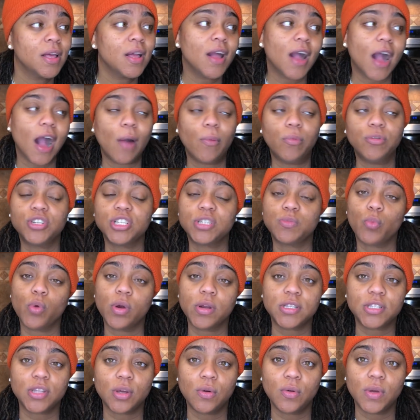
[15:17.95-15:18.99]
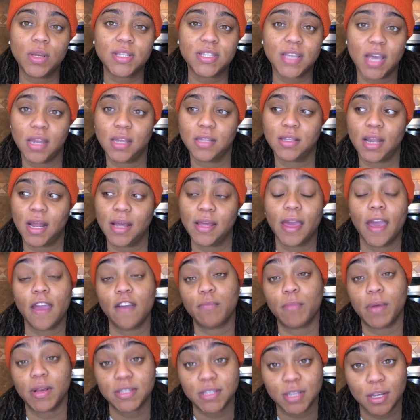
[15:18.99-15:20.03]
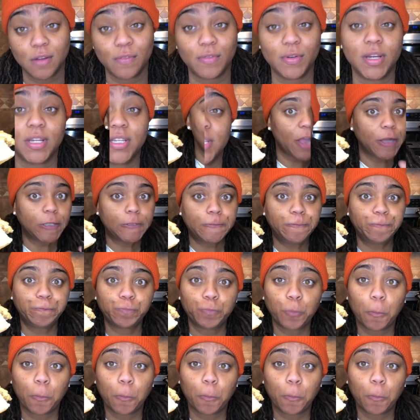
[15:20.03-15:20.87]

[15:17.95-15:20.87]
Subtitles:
I was just more so excited that I gave myself a chance.